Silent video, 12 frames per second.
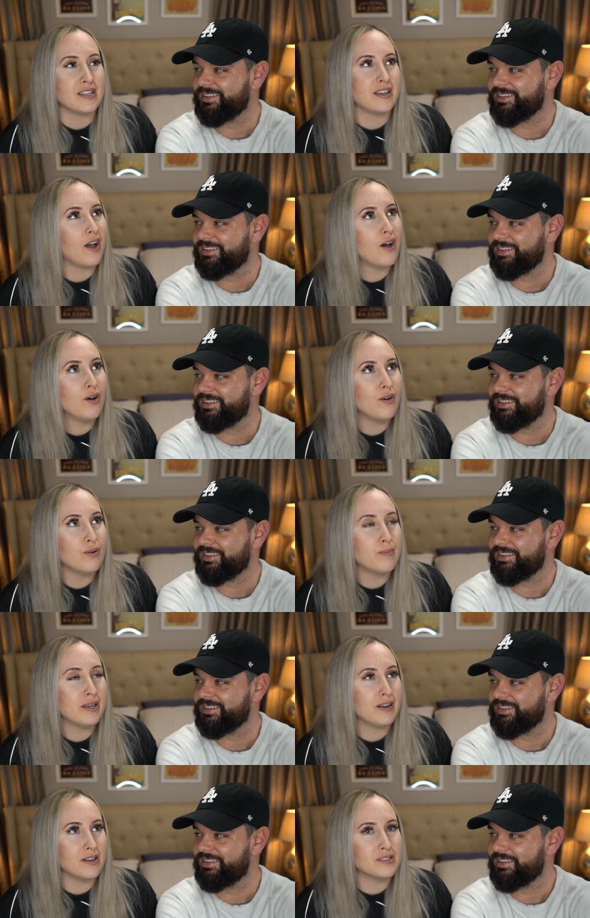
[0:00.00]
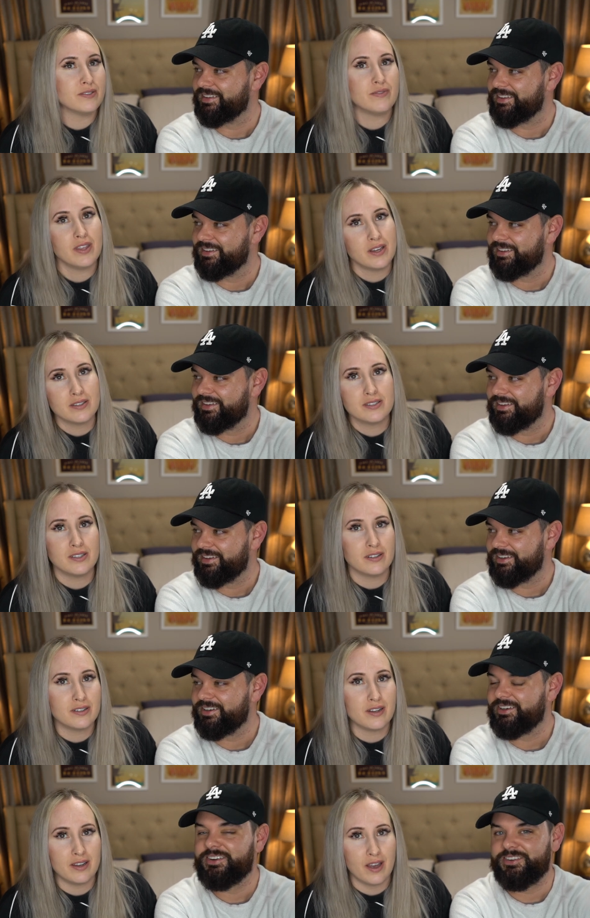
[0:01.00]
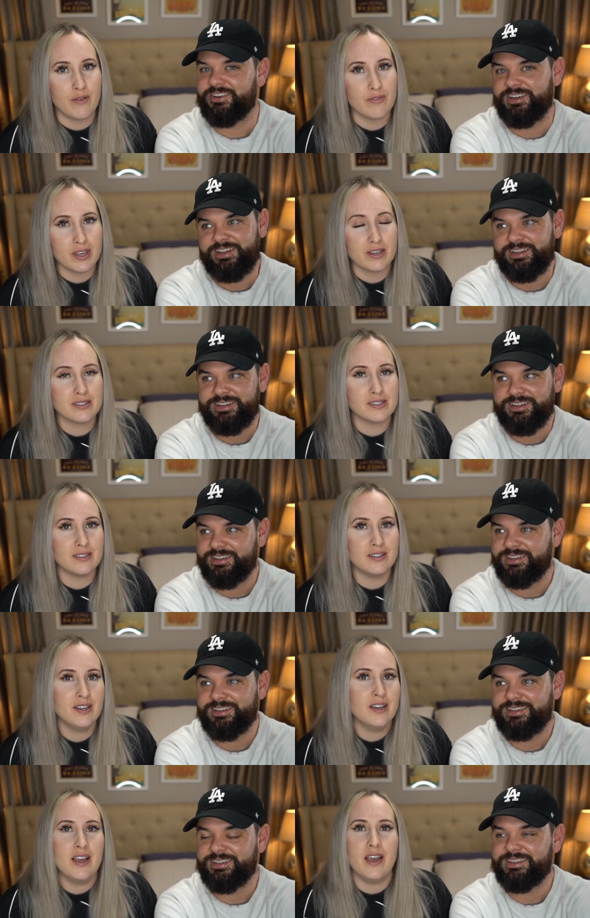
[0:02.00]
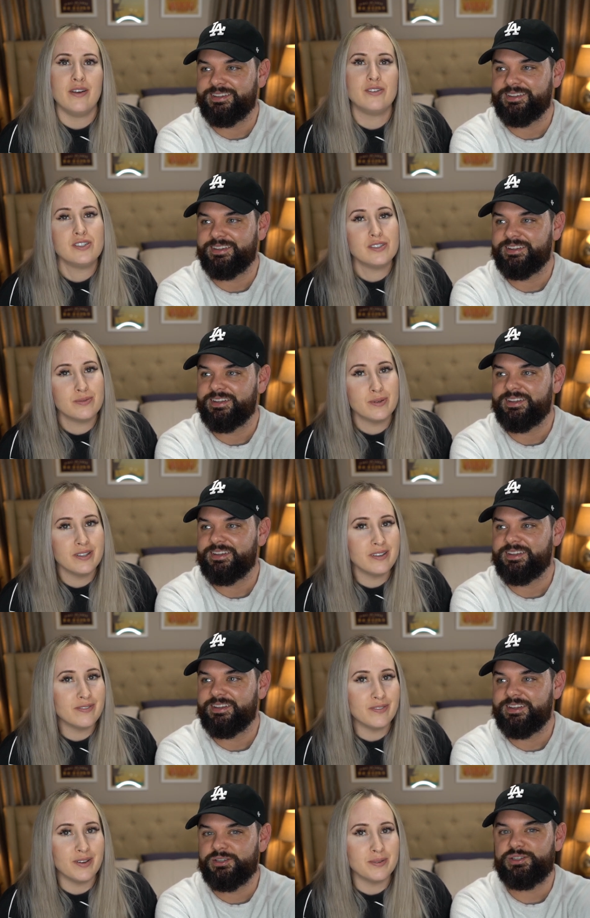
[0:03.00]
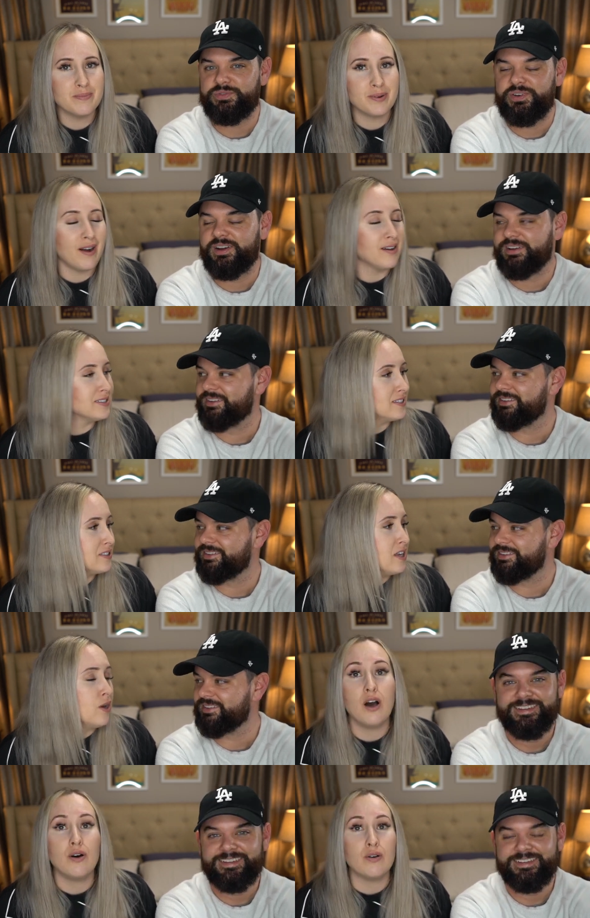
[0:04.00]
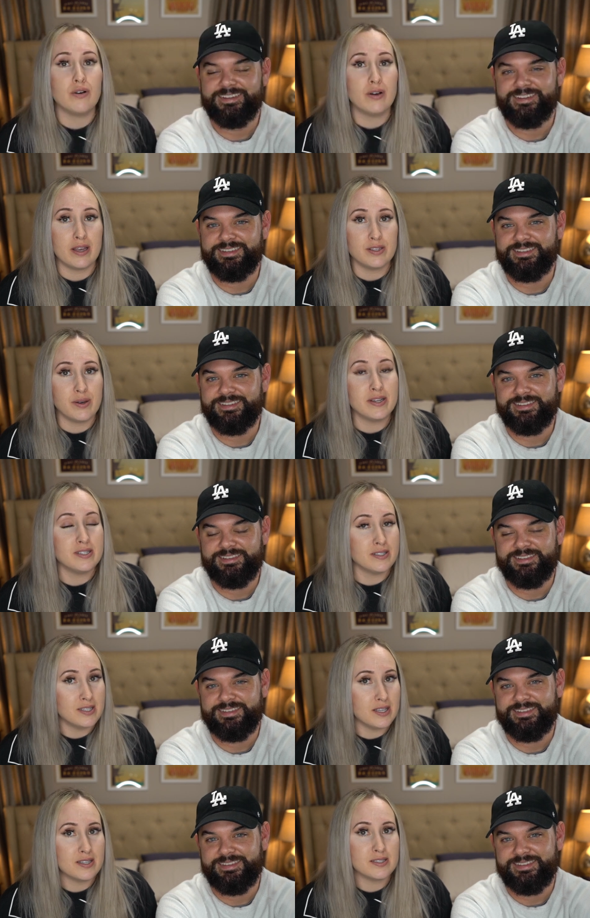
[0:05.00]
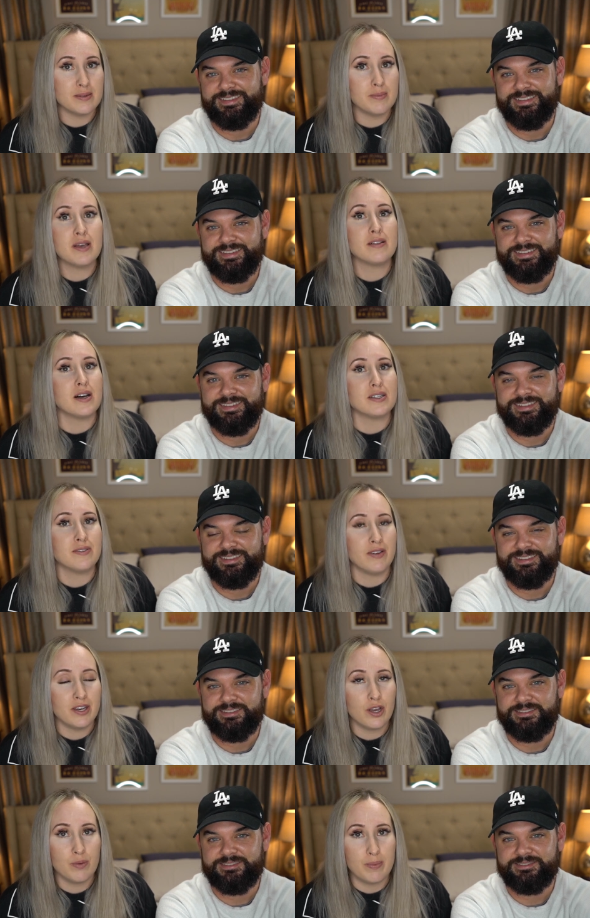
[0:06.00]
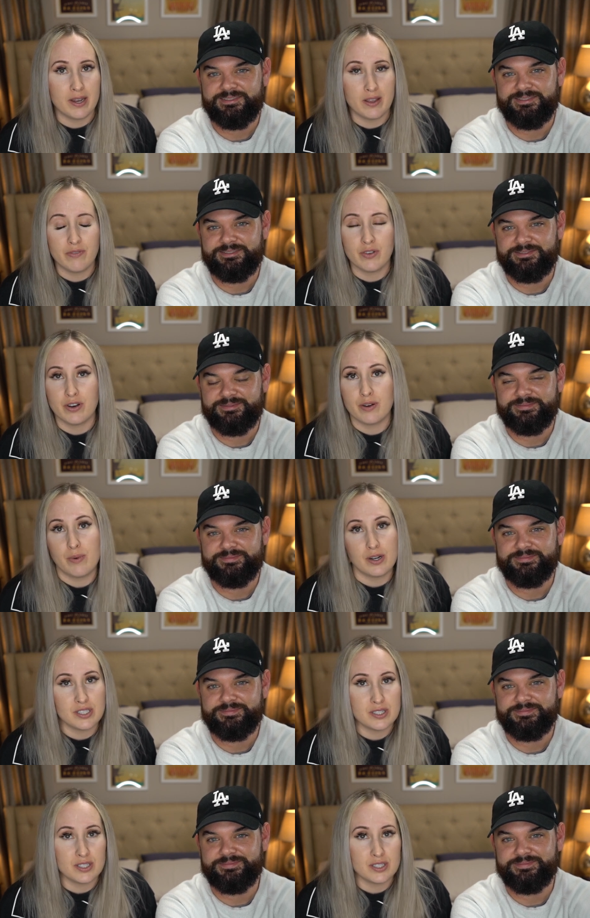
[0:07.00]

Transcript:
Speaker 1: like, oh, because of this, you're gonna have right. this. And it was just a really fun, fun process. Oh, okay, so I did say this in my last video, but if you're watching